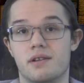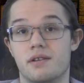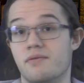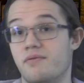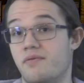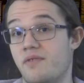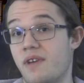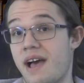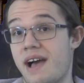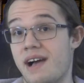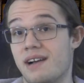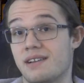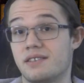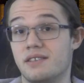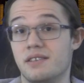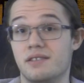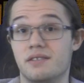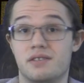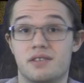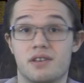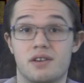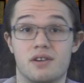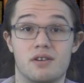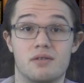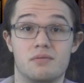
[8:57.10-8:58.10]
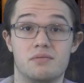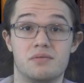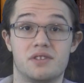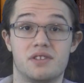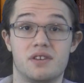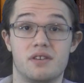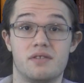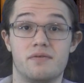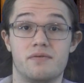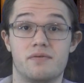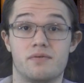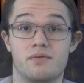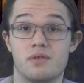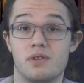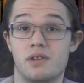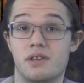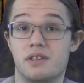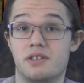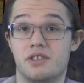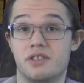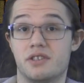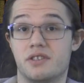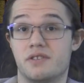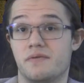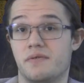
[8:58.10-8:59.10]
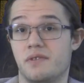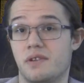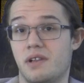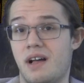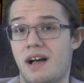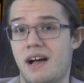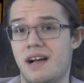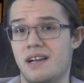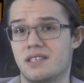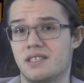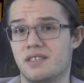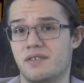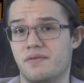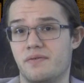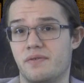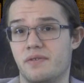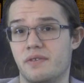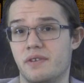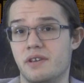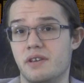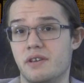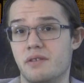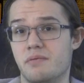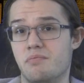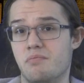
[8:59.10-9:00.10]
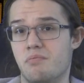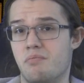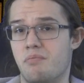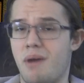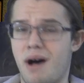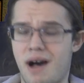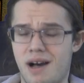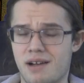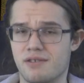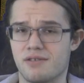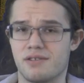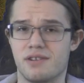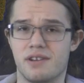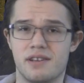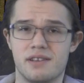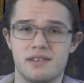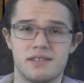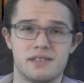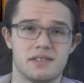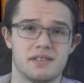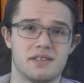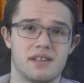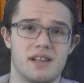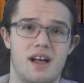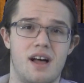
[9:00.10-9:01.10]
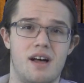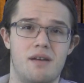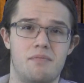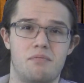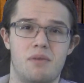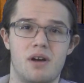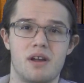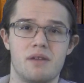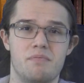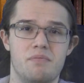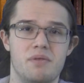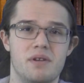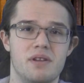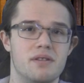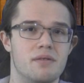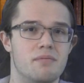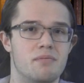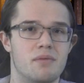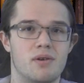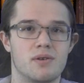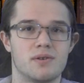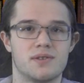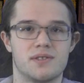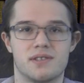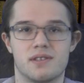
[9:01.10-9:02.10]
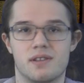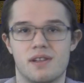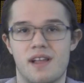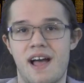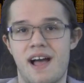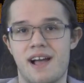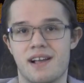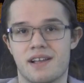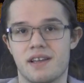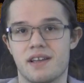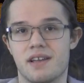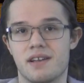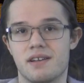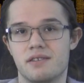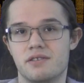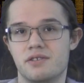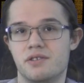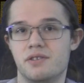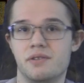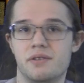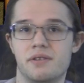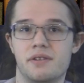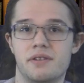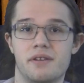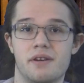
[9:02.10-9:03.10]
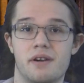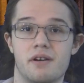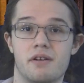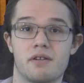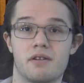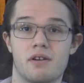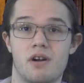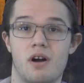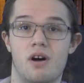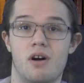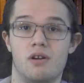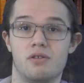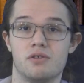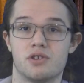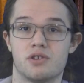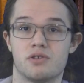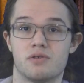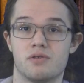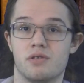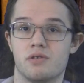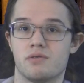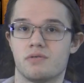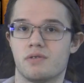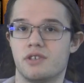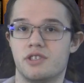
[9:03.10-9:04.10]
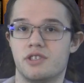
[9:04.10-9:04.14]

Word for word: In fact, in terms of religious philosophy, modern Islam might be the most lacking due to their cultural